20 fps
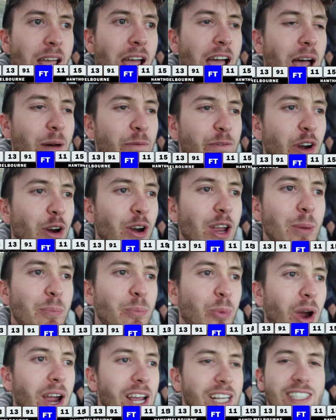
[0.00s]
Uh, very
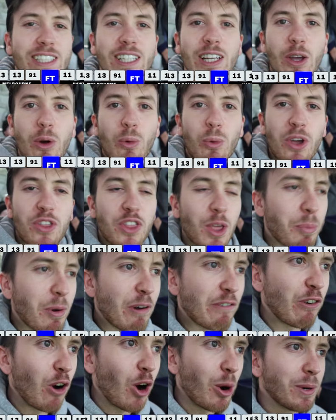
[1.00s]
impressed with the
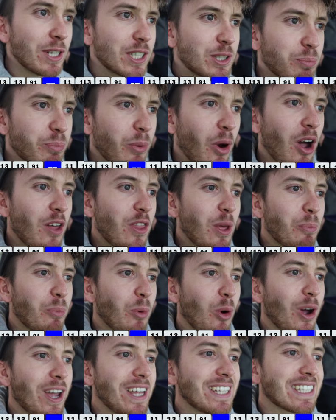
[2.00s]
performance by the
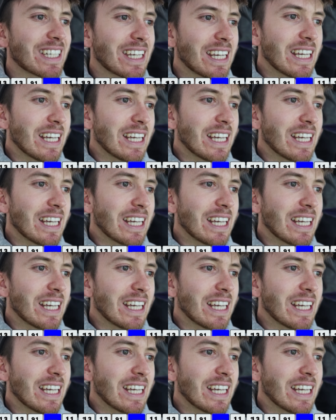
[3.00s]
boys.